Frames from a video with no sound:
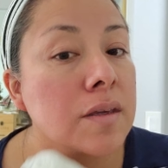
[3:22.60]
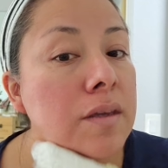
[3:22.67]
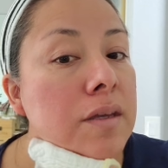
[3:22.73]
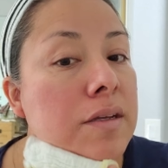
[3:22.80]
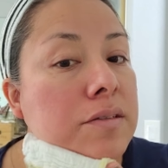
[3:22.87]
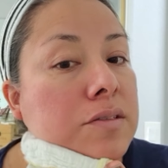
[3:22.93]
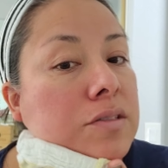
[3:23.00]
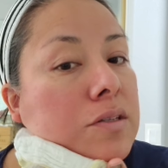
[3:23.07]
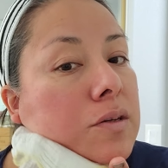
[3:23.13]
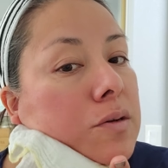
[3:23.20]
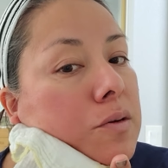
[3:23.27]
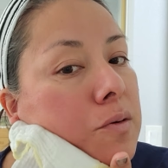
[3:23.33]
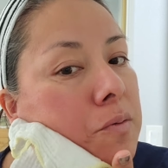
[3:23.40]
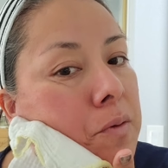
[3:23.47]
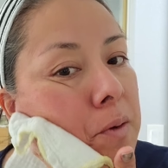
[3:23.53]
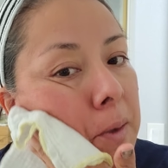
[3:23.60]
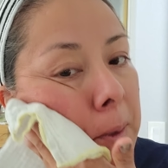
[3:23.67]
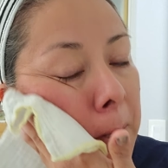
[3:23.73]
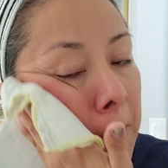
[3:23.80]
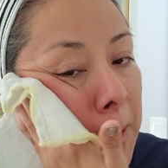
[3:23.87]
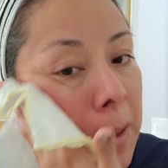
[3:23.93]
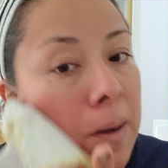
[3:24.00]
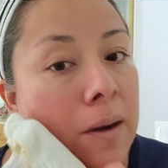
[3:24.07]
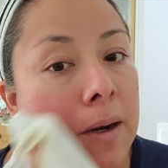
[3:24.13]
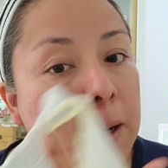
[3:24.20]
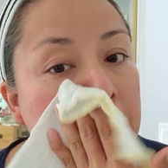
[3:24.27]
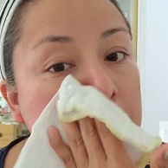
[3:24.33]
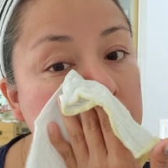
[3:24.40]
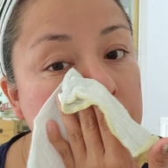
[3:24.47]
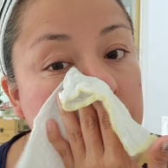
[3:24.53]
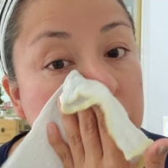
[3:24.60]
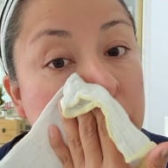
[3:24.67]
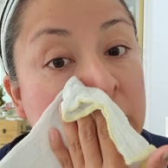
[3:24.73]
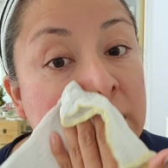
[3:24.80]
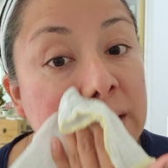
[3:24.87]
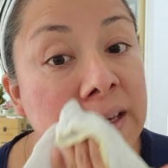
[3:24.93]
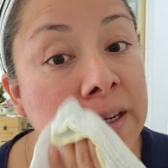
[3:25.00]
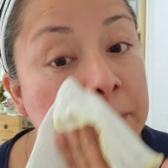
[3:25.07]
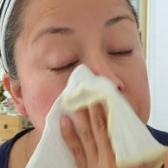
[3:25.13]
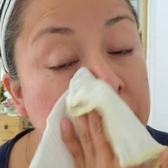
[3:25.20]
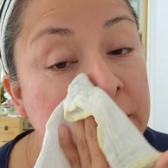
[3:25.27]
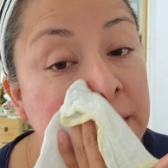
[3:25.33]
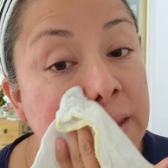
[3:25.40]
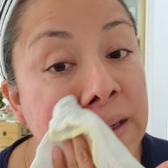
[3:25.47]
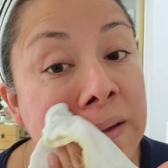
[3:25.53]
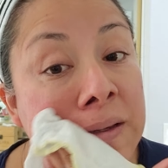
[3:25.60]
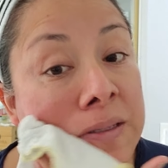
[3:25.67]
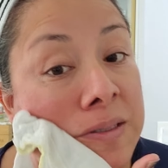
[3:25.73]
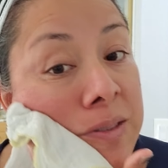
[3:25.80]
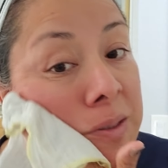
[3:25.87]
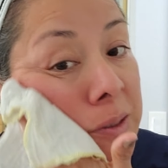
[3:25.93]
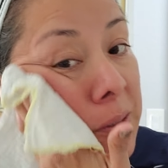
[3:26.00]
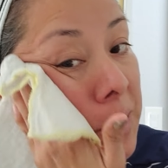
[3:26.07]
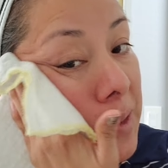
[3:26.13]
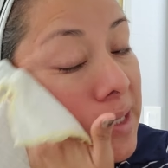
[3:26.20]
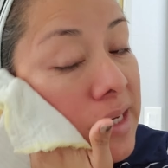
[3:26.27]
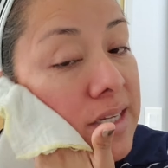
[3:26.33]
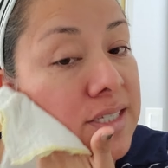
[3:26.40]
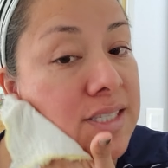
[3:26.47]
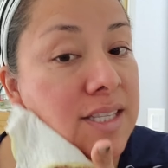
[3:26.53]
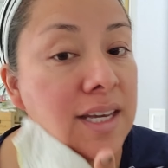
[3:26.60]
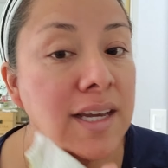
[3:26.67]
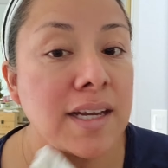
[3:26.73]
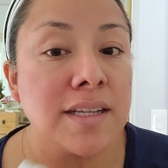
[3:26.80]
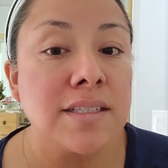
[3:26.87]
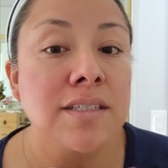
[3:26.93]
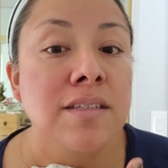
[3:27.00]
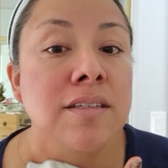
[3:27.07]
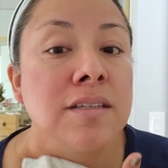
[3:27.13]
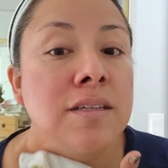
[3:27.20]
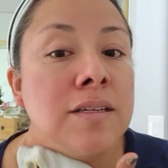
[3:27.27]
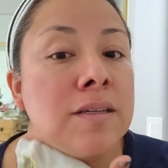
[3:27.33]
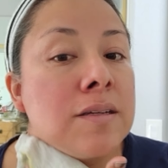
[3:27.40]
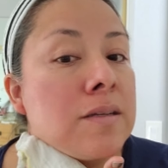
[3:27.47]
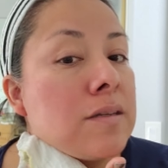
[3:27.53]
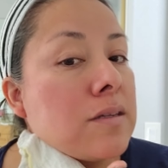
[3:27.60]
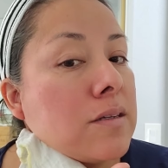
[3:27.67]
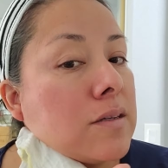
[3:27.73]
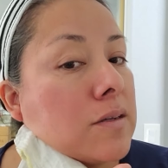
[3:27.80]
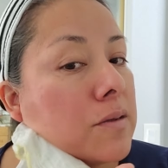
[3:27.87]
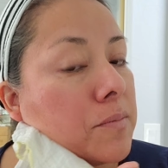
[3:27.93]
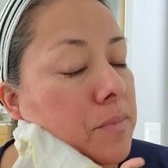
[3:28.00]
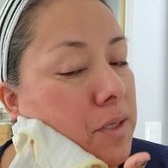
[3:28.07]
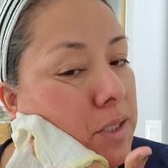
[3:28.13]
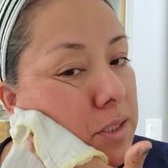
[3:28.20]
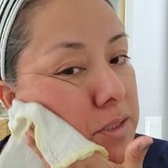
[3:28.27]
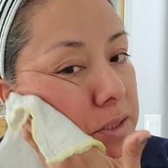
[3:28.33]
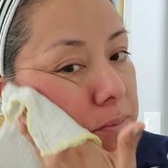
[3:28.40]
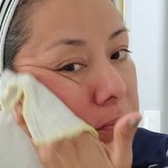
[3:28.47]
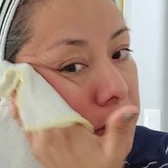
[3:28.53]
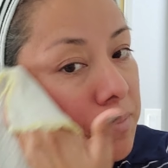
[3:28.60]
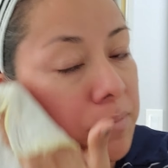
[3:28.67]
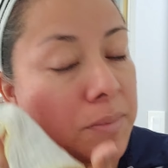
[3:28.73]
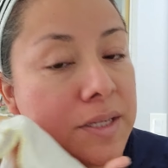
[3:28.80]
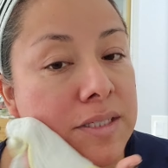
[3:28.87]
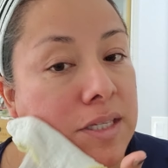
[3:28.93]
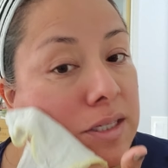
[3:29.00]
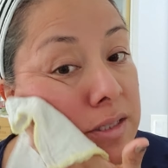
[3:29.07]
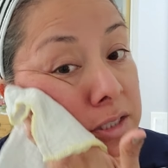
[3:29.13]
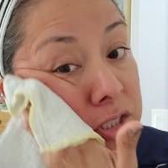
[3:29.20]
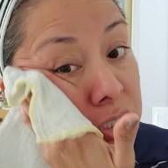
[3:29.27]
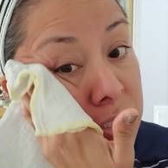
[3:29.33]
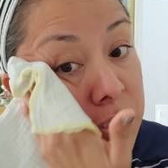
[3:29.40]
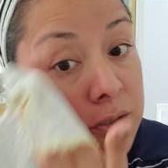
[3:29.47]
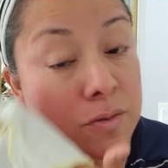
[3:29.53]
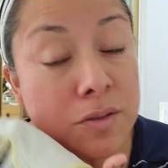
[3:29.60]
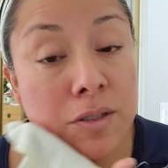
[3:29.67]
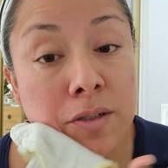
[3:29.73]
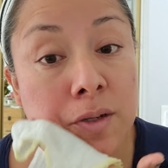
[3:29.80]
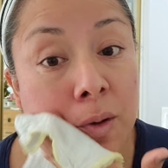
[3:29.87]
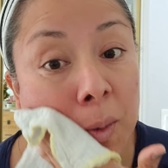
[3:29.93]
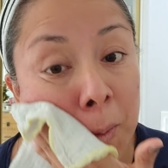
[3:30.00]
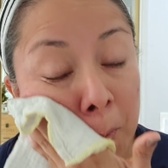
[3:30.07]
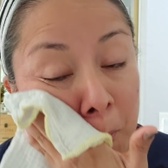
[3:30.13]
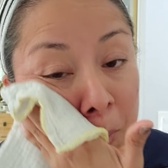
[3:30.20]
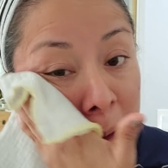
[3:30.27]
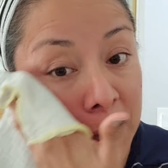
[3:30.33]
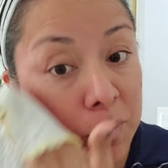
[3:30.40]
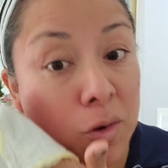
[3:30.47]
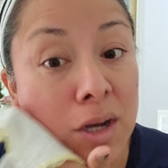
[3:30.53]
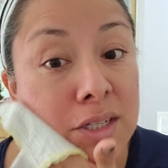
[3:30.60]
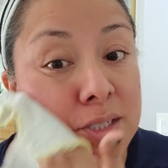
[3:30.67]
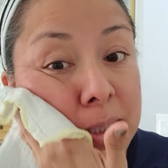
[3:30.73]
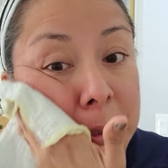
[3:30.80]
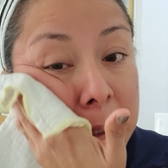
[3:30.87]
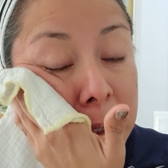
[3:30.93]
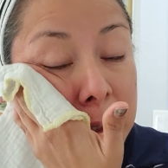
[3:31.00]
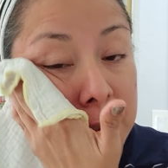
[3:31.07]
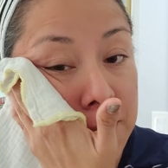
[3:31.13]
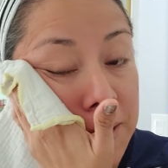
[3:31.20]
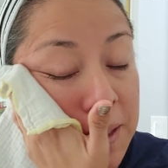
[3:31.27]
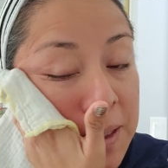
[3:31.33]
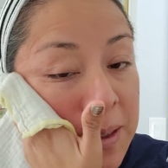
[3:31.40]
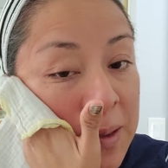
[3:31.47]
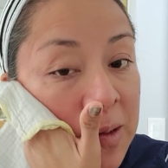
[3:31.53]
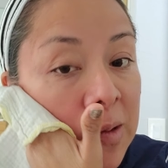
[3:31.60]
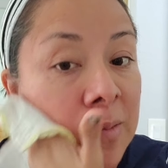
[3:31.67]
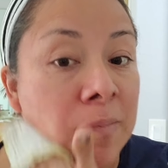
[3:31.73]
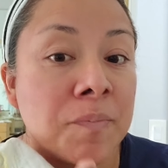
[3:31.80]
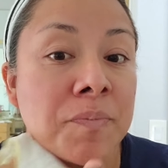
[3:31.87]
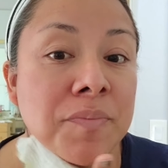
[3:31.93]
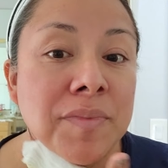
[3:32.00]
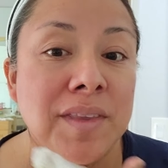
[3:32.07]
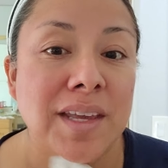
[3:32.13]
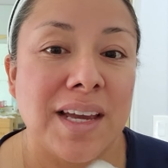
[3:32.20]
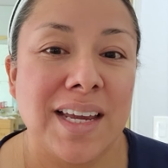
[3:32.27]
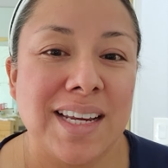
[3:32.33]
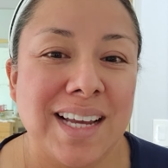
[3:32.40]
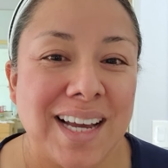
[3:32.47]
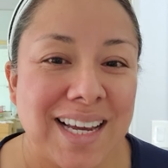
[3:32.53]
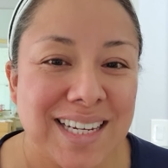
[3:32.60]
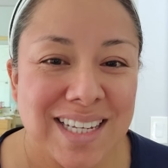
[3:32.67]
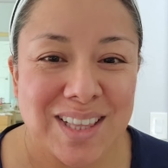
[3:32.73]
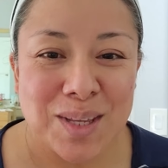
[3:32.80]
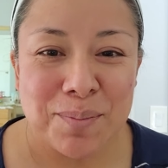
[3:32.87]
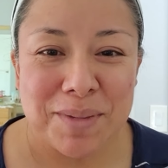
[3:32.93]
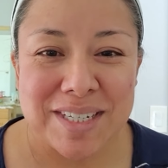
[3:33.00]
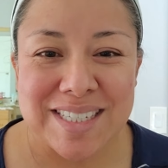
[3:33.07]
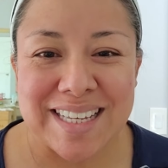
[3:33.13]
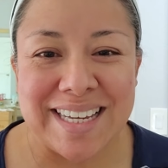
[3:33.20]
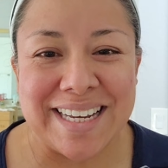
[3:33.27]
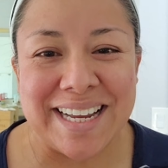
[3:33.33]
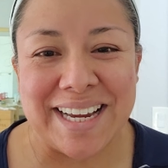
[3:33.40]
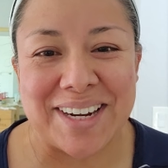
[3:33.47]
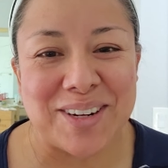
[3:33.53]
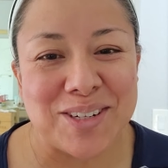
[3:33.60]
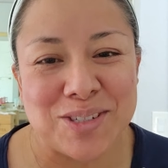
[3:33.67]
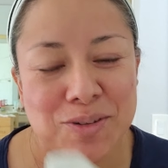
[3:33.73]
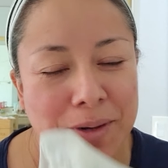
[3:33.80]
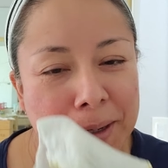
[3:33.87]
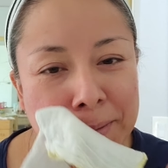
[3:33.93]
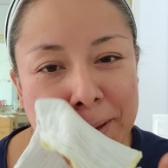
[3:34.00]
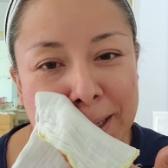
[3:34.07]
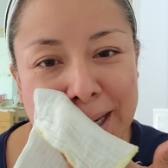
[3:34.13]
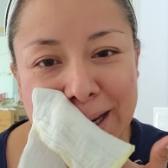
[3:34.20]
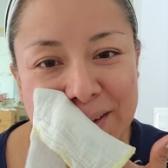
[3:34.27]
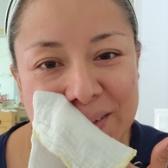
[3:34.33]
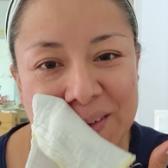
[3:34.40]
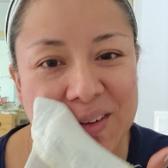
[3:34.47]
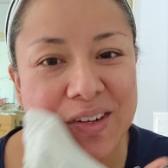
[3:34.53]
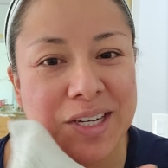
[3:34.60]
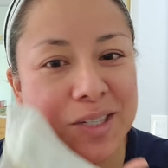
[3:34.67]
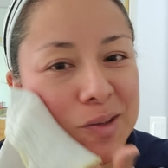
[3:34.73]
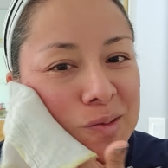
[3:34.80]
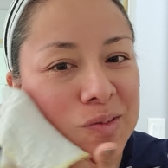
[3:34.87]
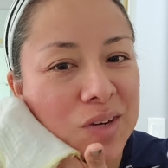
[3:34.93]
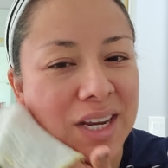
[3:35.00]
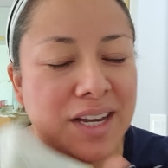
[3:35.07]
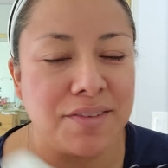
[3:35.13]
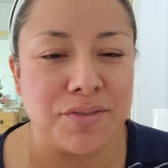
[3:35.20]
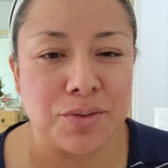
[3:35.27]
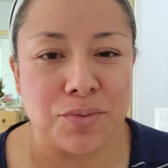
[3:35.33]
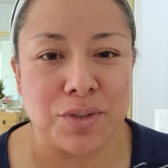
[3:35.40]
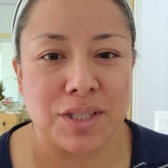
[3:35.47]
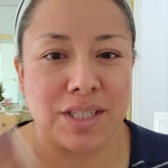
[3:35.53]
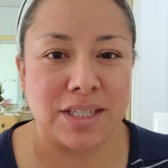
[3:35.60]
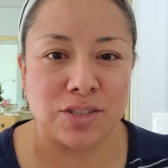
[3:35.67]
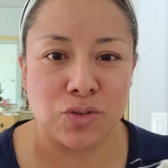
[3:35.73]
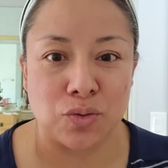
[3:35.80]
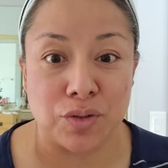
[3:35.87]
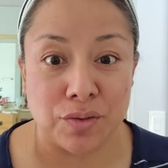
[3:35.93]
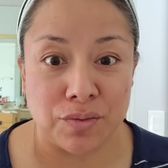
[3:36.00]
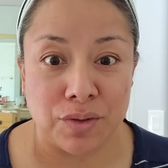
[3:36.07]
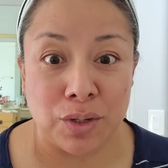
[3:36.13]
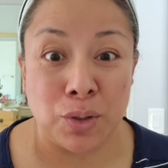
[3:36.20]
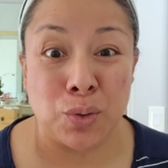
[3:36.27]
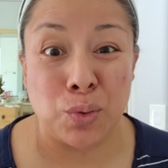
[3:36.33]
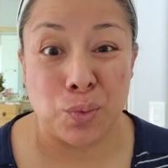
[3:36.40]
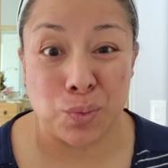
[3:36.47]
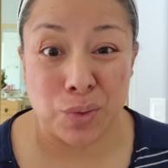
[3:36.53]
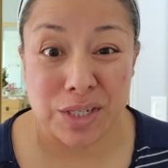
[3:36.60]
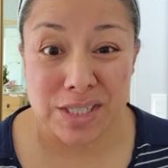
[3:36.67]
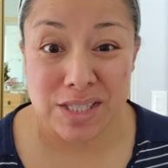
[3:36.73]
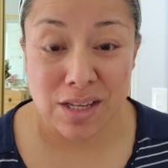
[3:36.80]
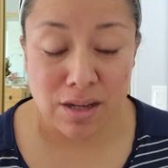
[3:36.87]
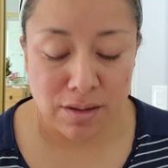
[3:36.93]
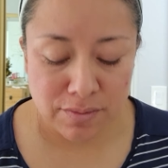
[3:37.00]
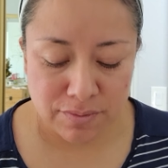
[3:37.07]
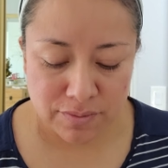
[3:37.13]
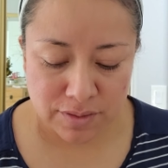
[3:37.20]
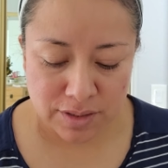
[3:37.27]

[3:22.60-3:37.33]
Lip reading: And so I think what I like about this is that because I'm basically just using a wet washcloth, I kind of let my skin air dry right after. I don't have to really sort of rinse off.